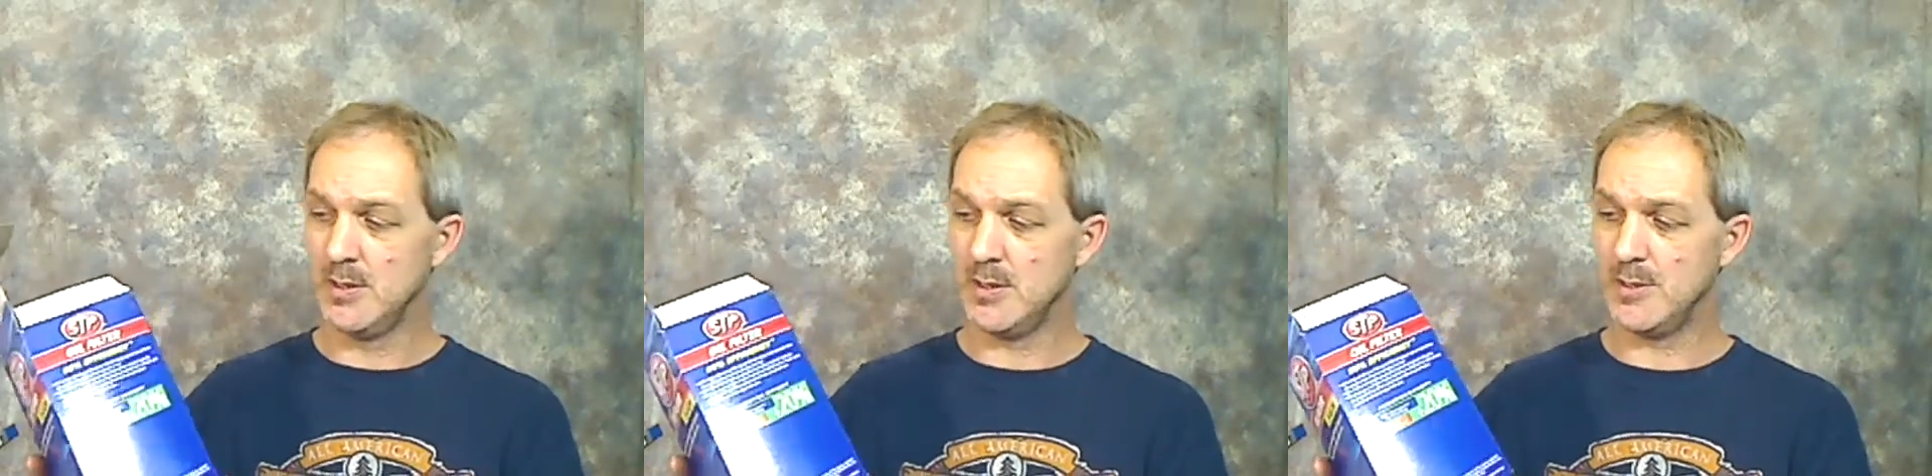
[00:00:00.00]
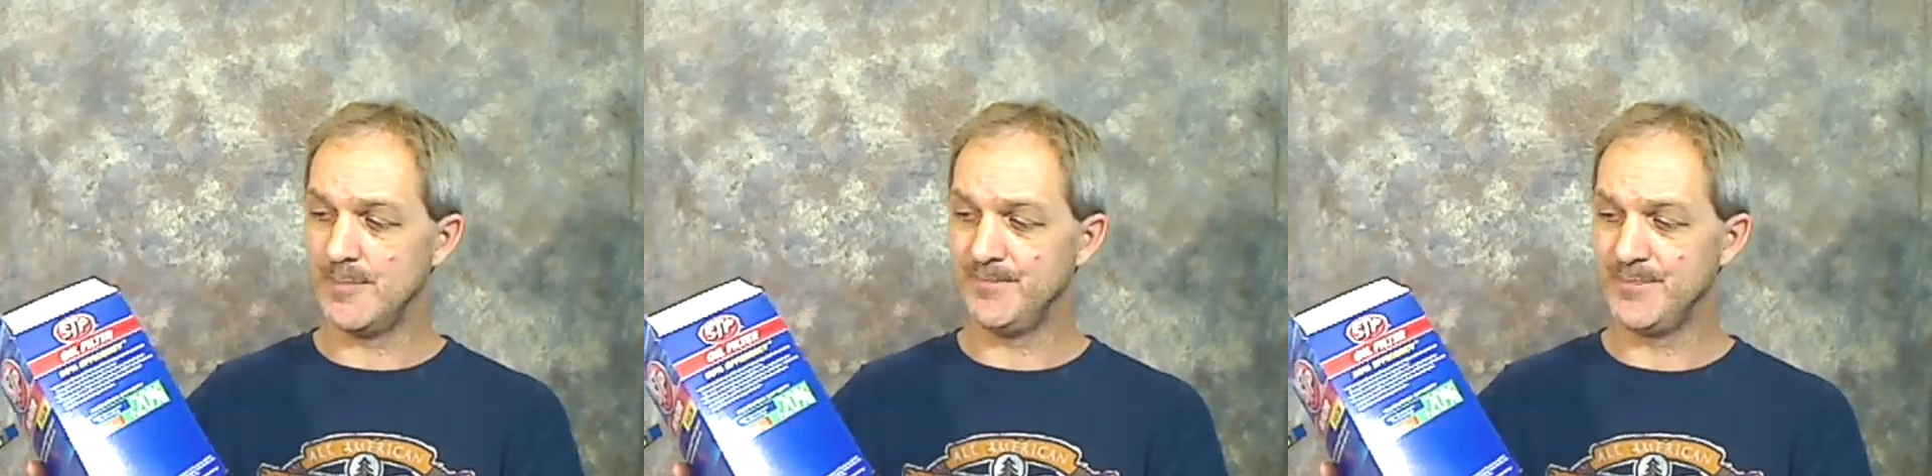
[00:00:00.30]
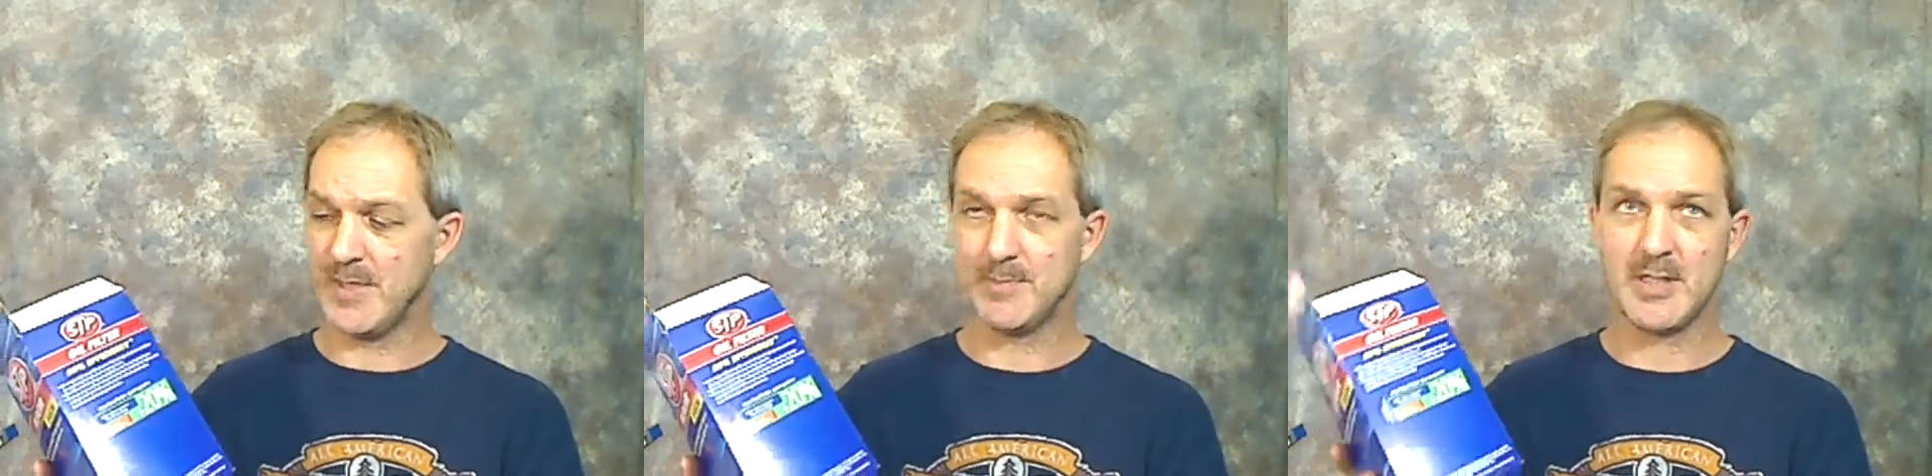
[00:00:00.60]

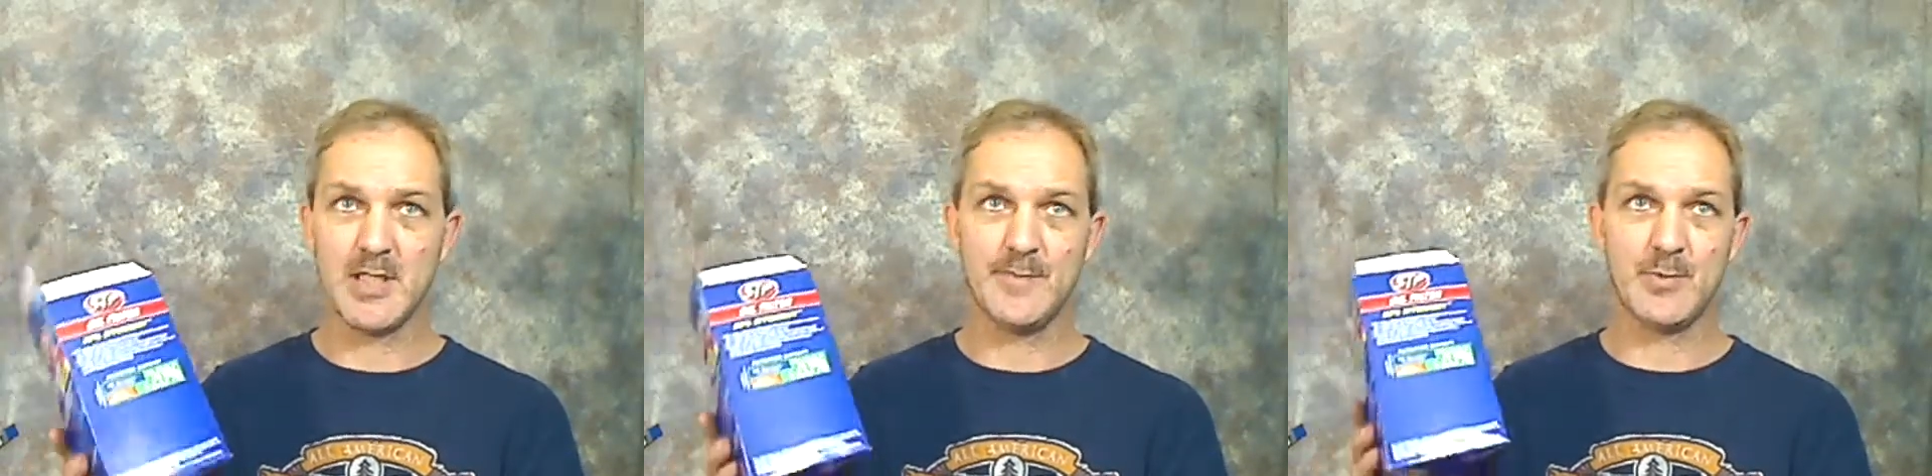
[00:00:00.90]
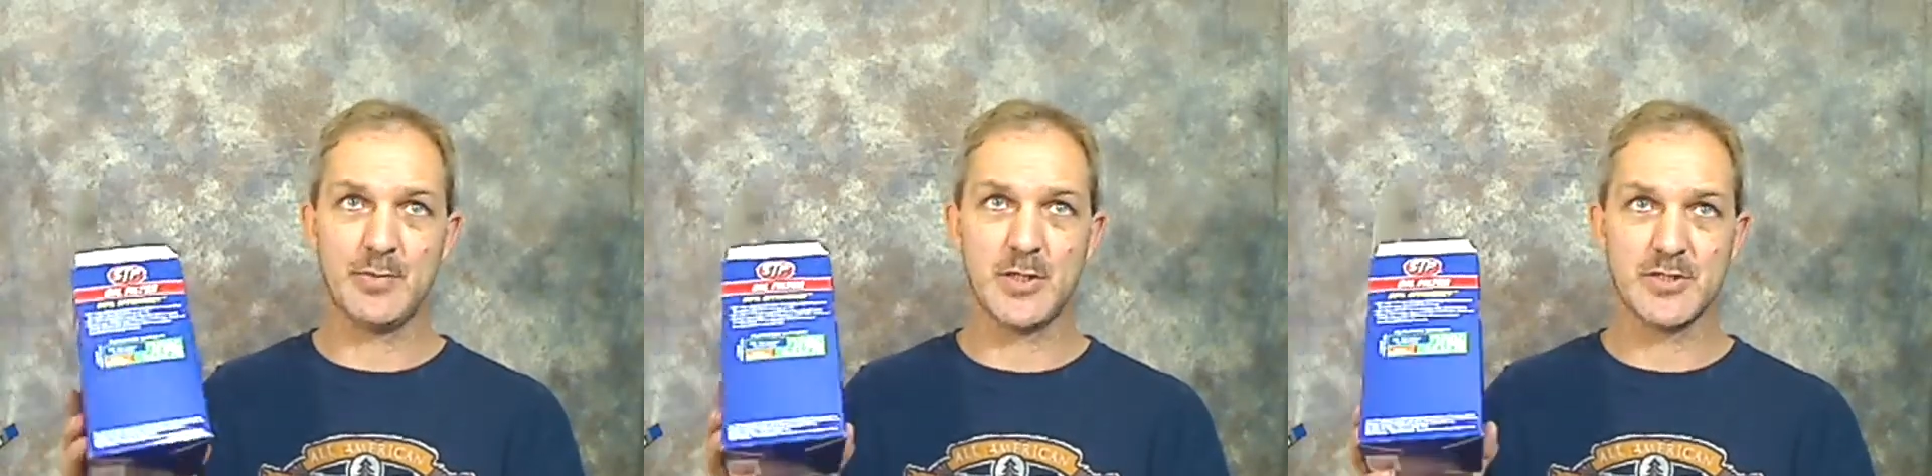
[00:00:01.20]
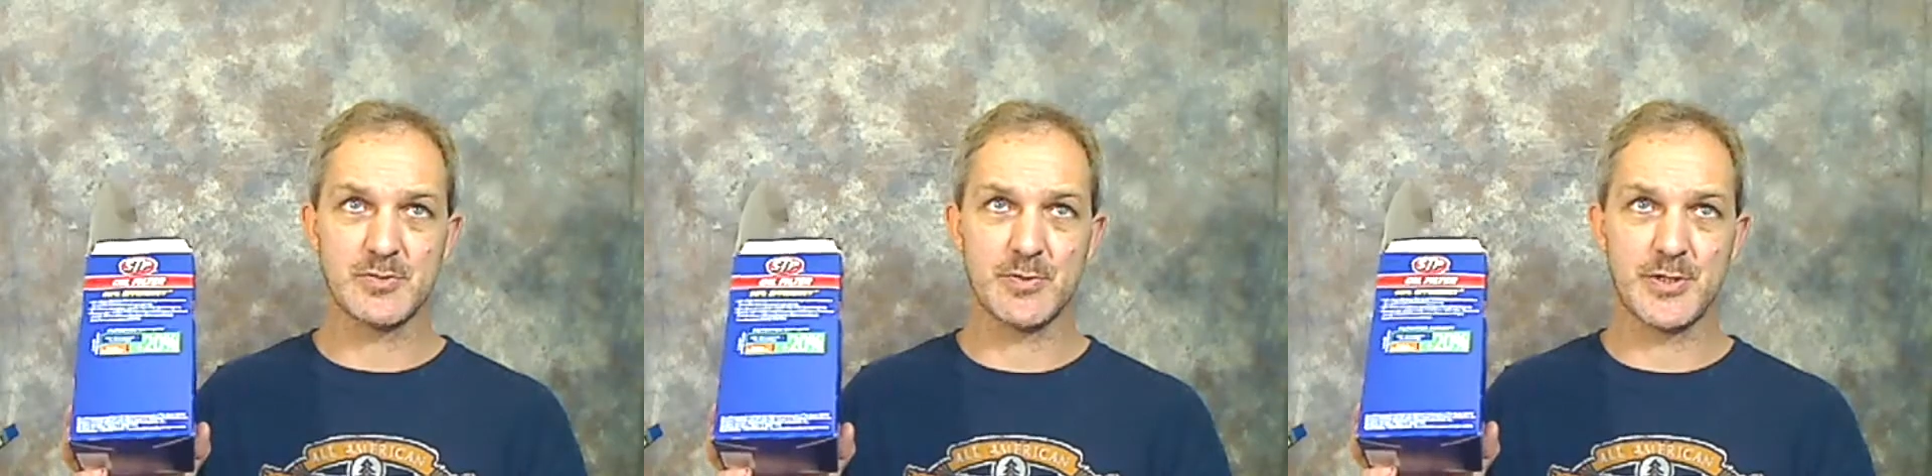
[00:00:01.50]
I'm kind of
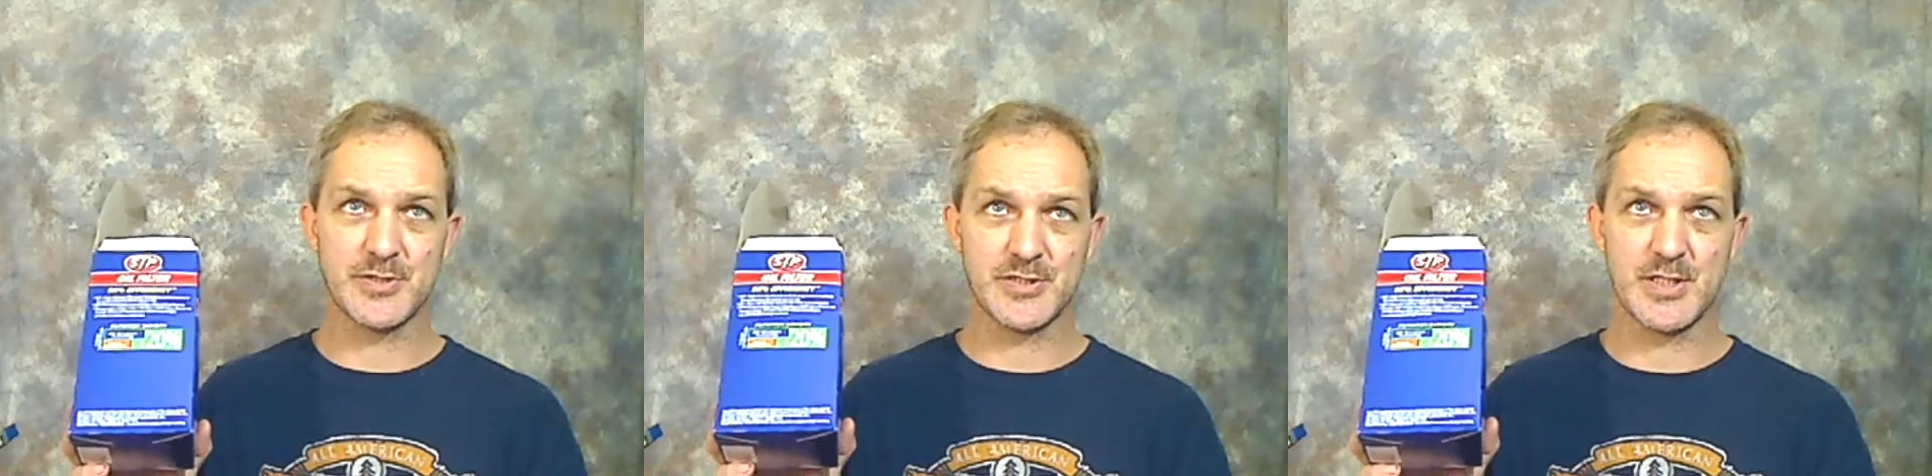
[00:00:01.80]
impressed with this